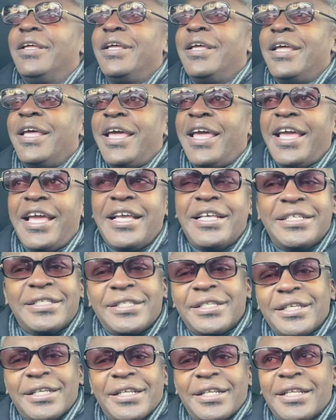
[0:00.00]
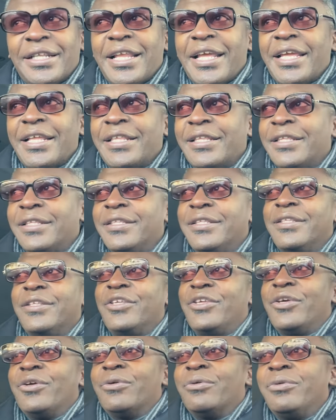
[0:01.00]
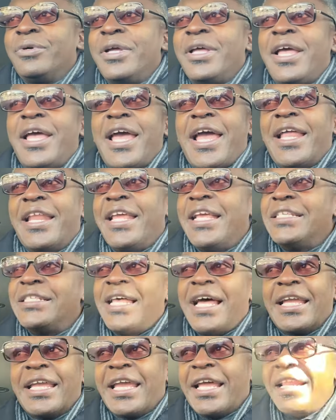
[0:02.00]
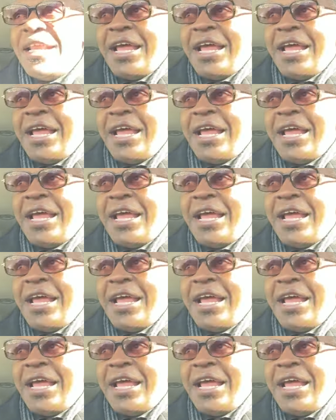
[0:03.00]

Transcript: he's leading you. And he's not getting